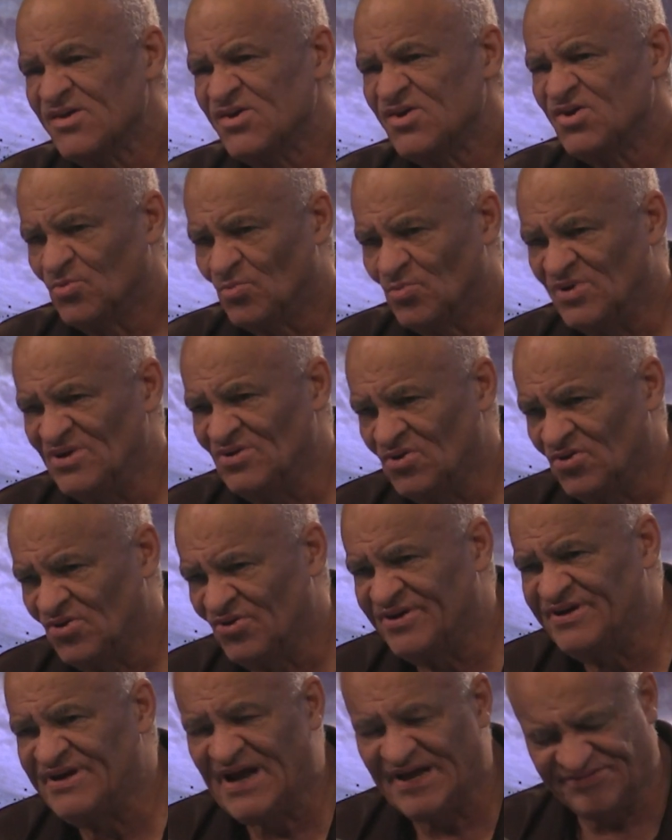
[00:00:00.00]
We learned
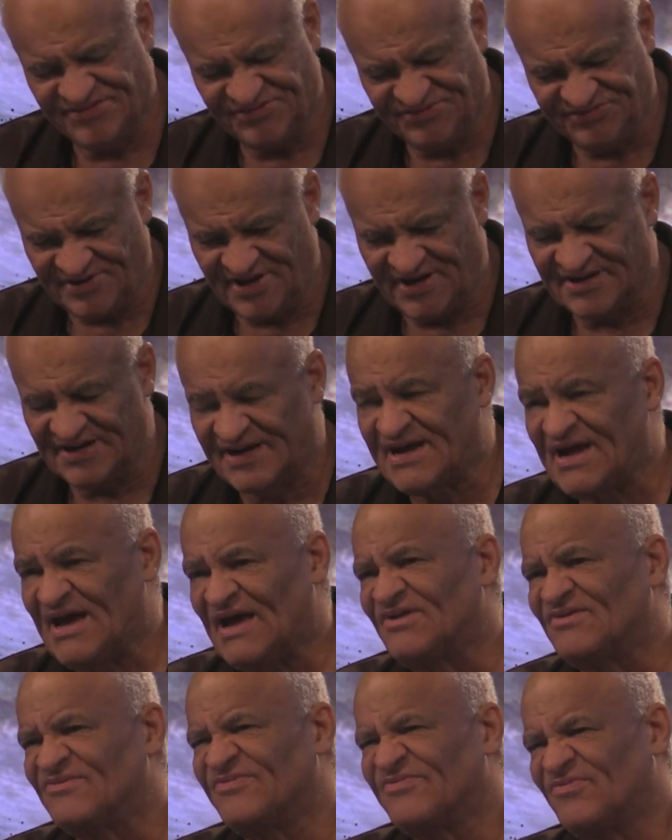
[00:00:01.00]
that the state of
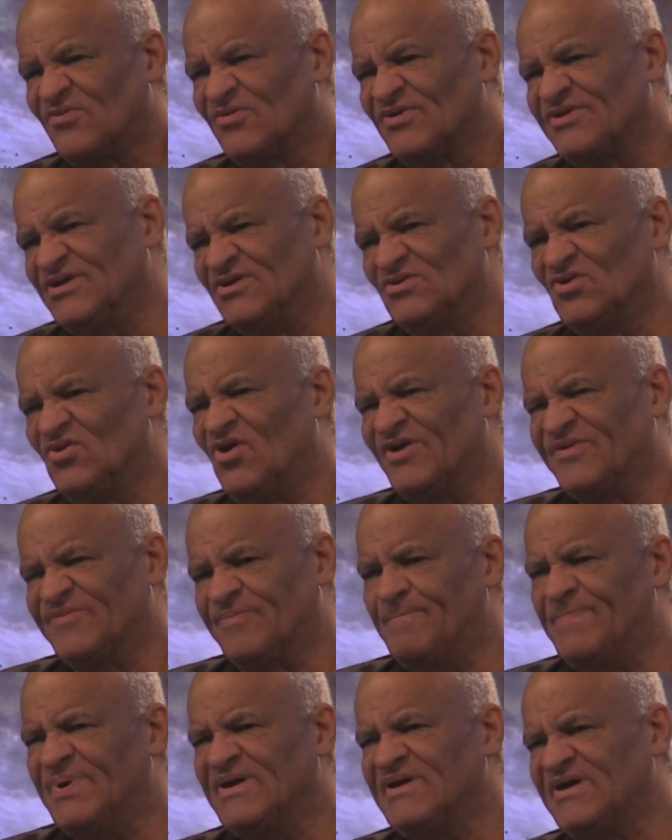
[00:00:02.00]
California lost
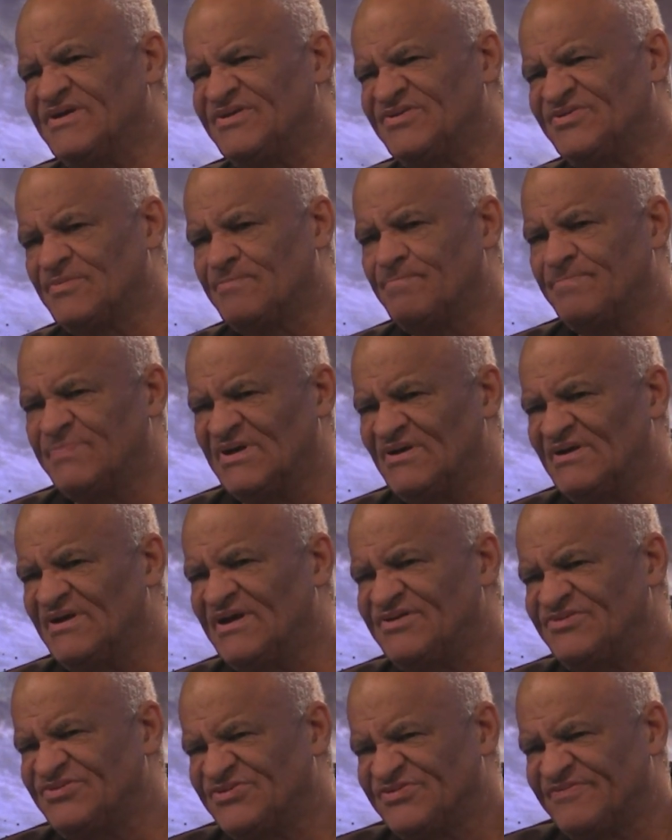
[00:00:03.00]
billions and
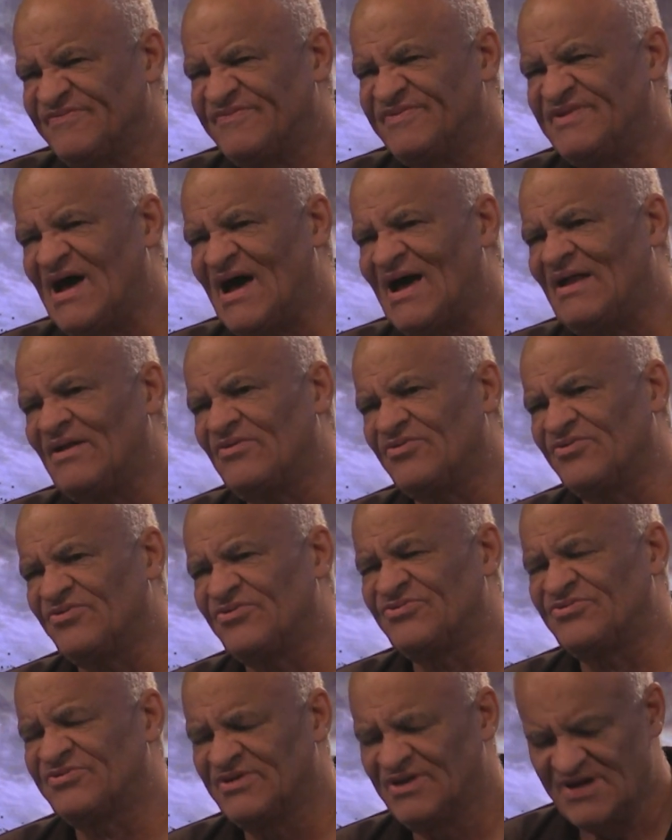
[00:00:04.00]
billions of dollars